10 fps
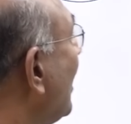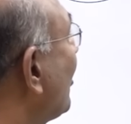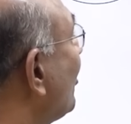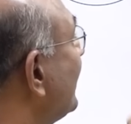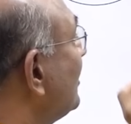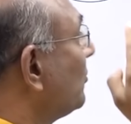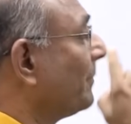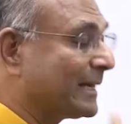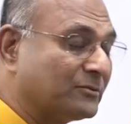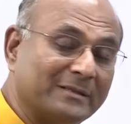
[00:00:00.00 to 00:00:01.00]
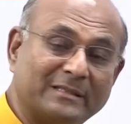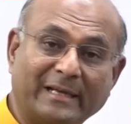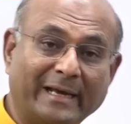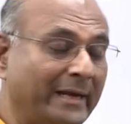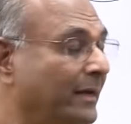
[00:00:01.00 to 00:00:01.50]
according to Maxwell's
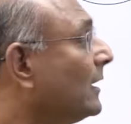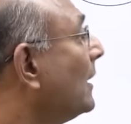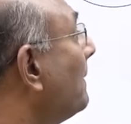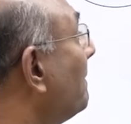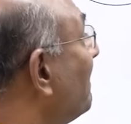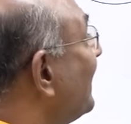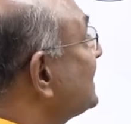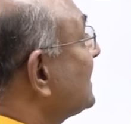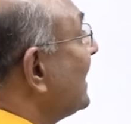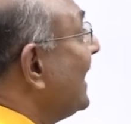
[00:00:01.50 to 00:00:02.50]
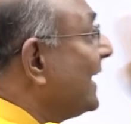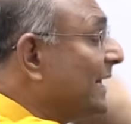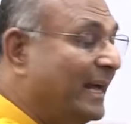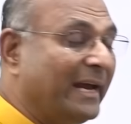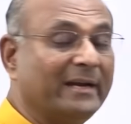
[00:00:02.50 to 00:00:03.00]
theory, must
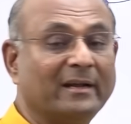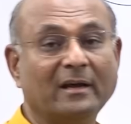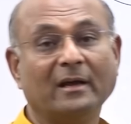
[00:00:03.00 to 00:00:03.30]
radiate.